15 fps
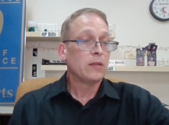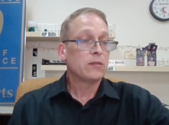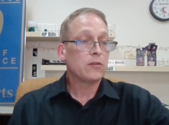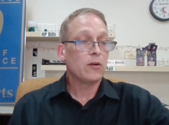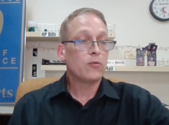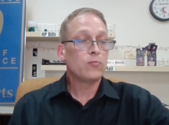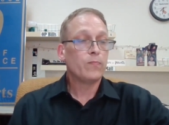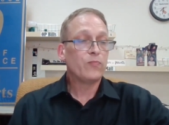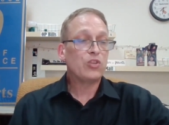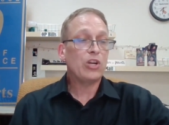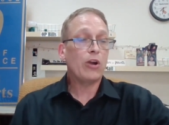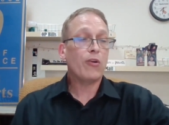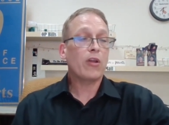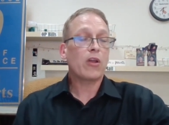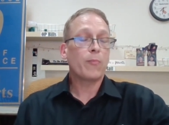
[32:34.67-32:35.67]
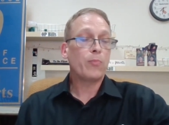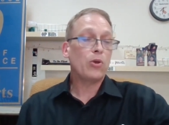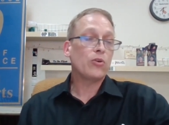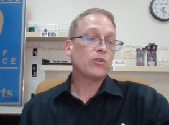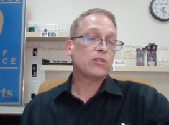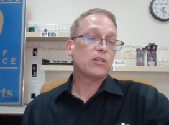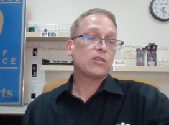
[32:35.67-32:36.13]
So sharing a
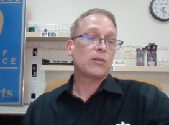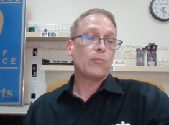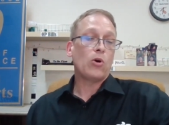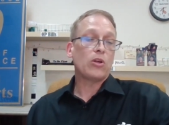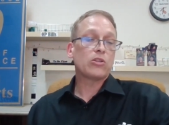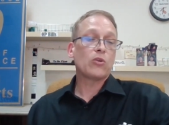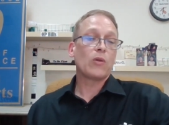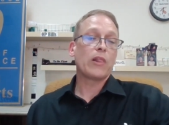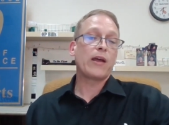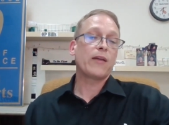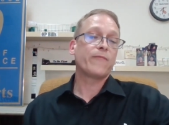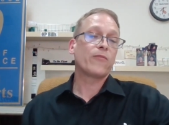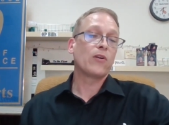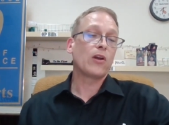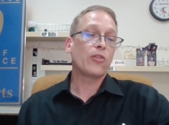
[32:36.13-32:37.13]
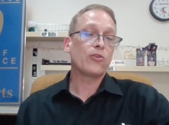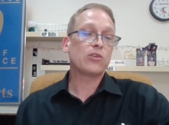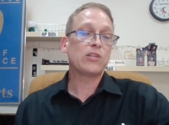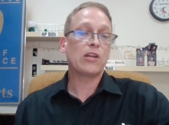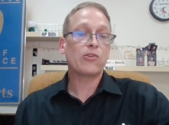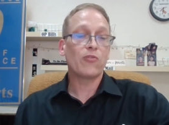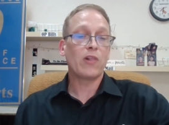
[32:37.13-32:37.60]
computer system also allowed for another
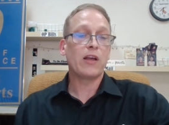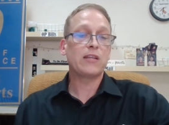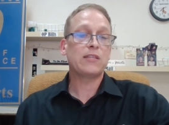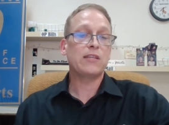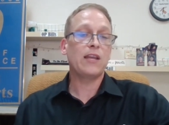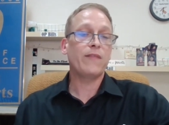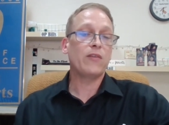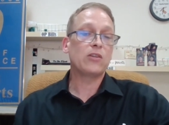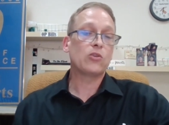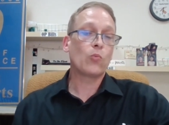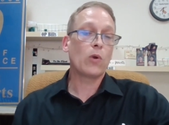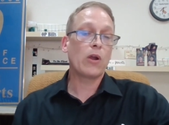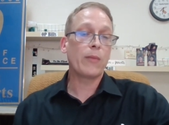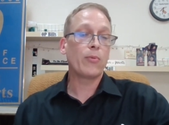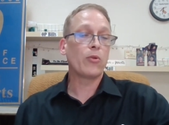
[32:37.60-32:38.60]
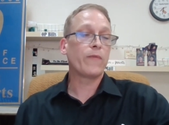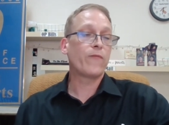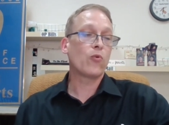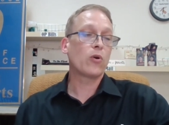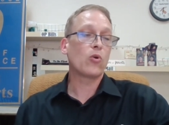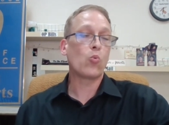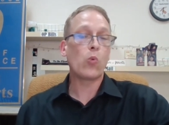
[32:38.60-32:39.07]
centralized savings. We were able to
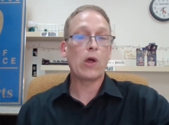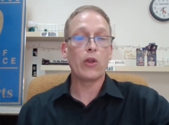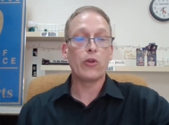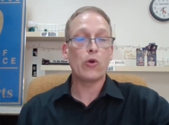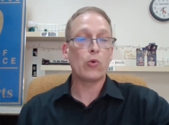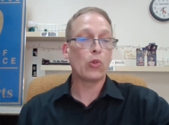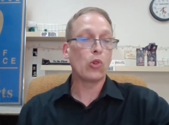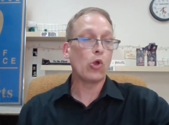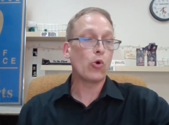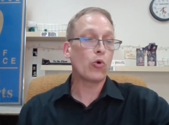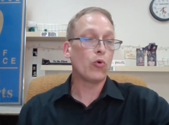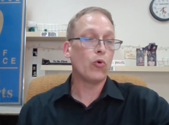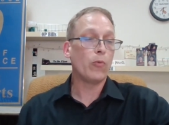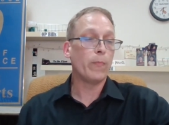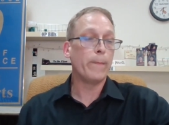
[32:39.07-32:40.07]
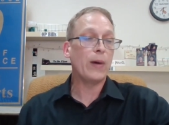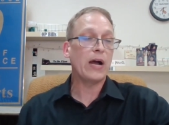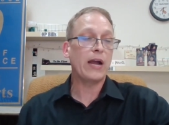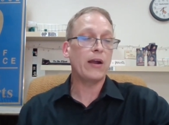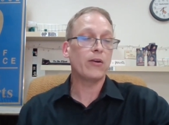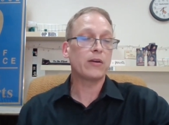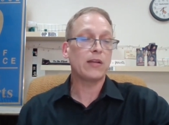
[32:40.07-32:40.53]
afford a well-known local
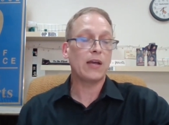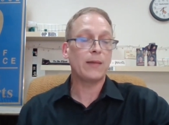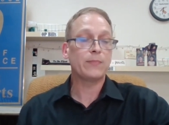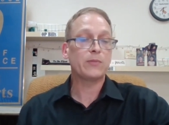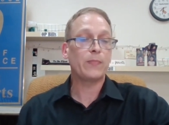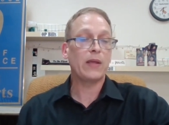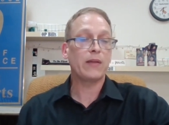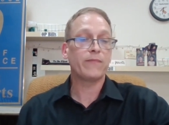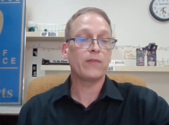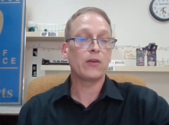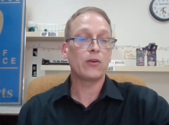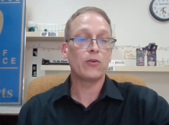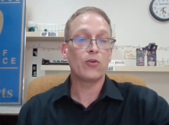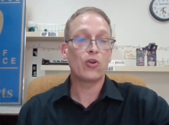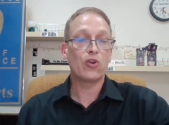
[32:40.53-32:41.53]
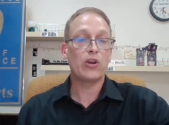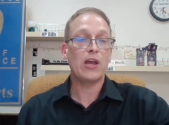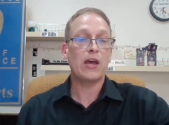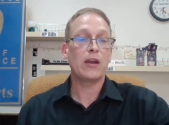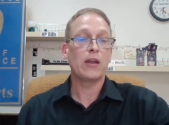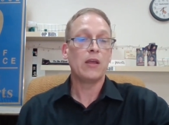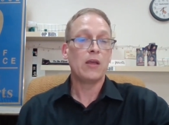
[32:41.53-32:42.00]
buyer, Tom Spanfelder, who could
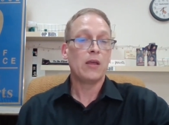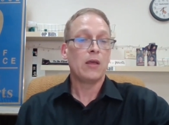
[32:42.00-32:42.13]
not,